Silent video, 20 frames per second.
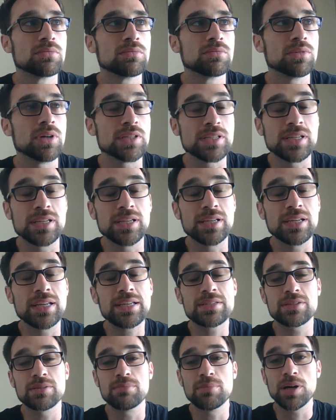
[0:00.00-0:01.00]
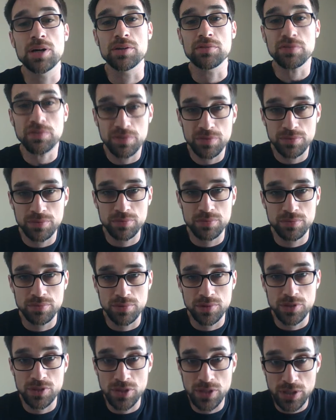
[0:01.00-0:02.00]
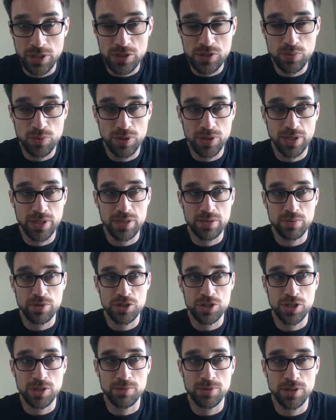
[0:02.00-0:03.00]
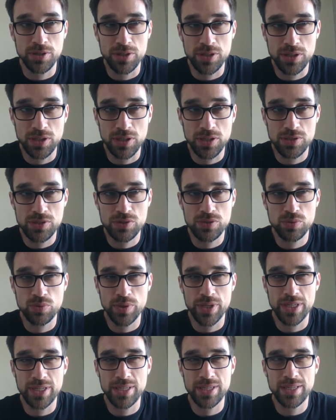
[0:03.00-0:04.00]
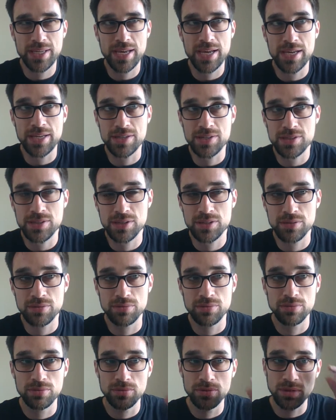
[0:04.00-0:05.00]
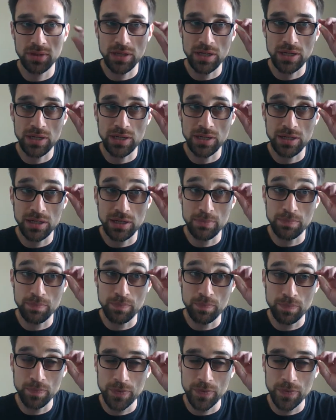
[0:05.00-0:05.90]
at least a month, because the last one which I uploaded last weekend was